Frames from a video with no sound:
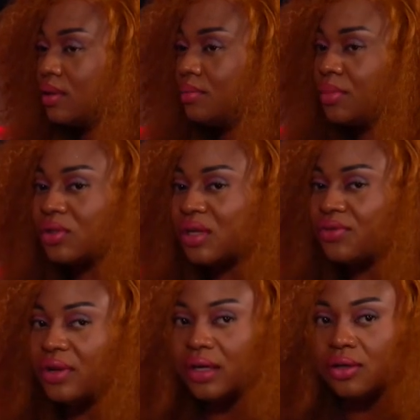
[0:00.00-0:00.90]
because I
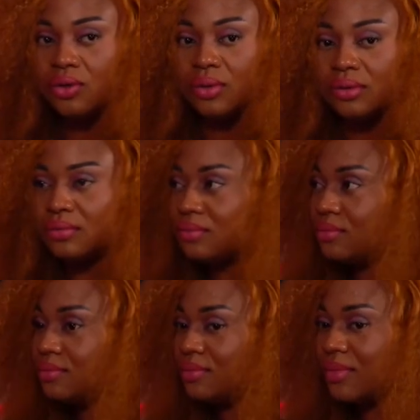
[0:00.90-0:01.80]
felt like, you know what?
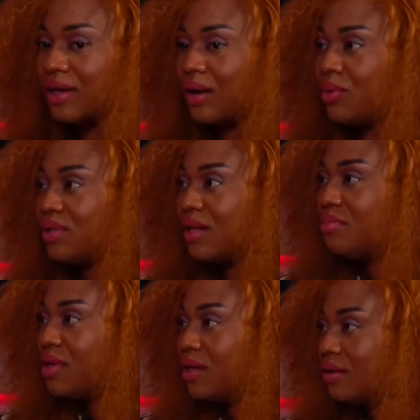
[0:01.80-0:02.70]
I wanted
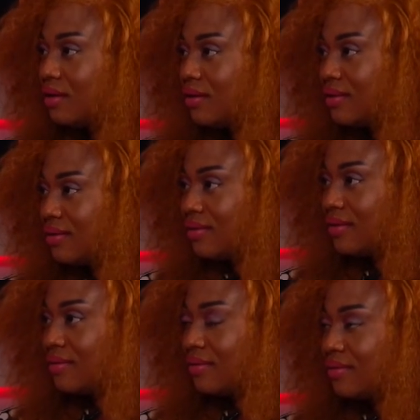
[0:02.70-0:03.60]
me. Mm-hmm.
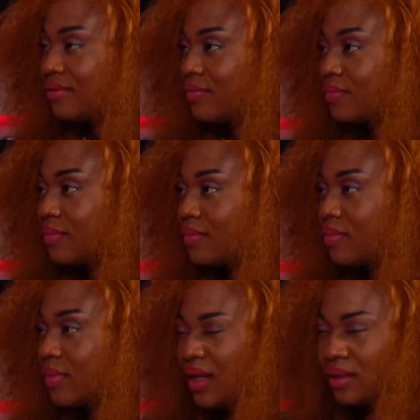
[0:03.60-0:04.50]

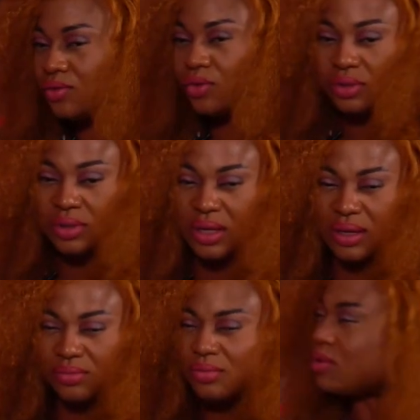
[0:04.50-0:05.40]
It's not
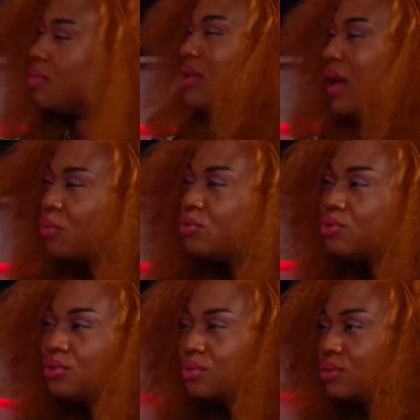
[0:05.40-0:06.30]
something I would
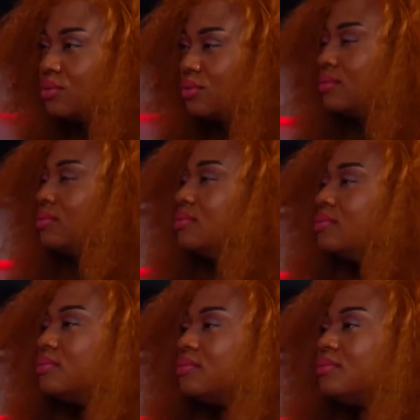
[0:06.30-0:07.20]
do. But you did not walk
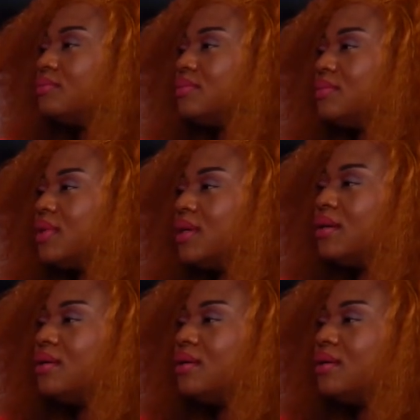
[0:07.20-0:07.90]
out now. You're still at